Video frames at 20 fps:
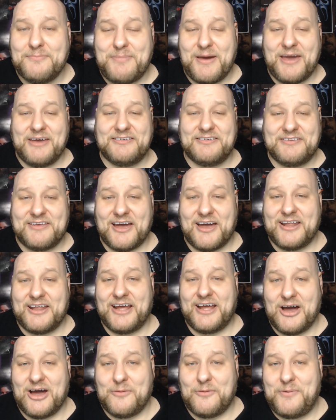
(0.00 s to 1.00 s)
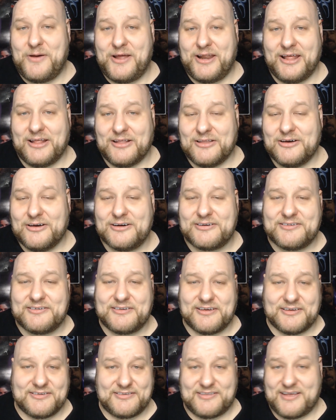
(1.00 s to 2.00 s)
based on how Penny
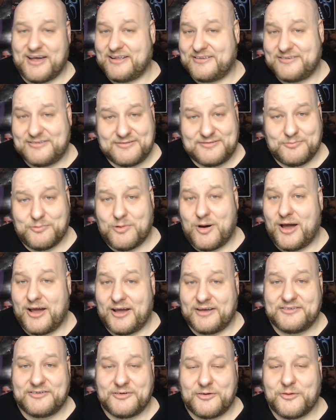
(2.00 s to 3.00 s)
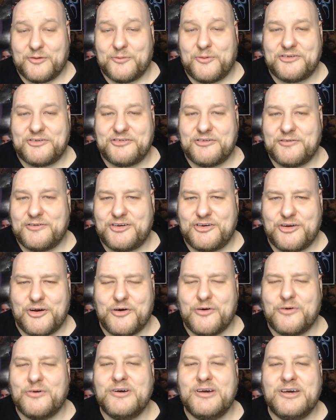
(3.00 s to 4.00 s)
looks, because that's why I started watching the
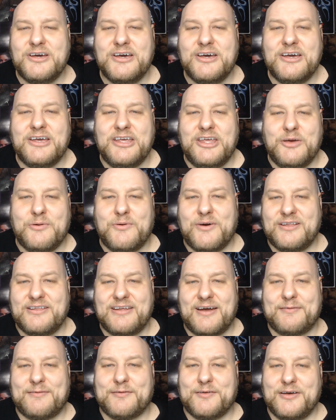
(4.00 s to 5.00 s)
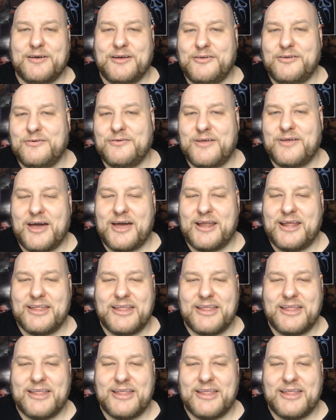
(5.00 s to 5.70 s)
show, you can definitely do that.